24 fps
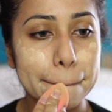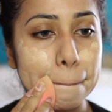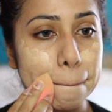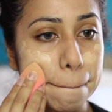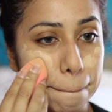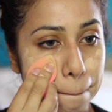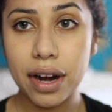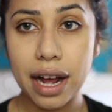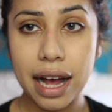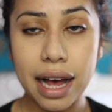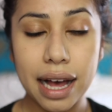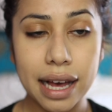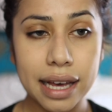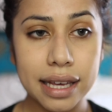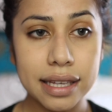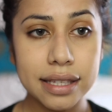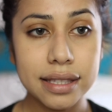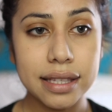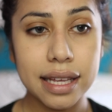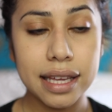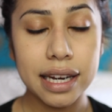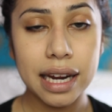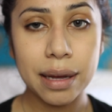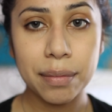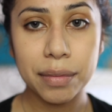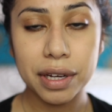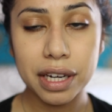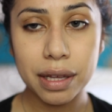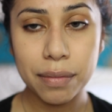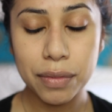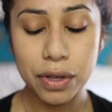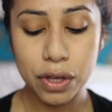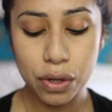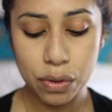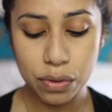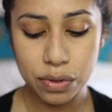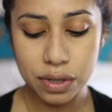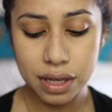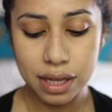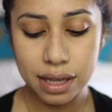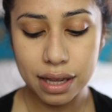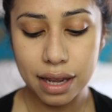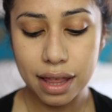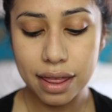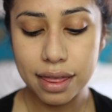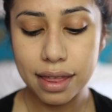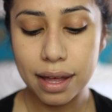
Your eyes, and I'm going to be using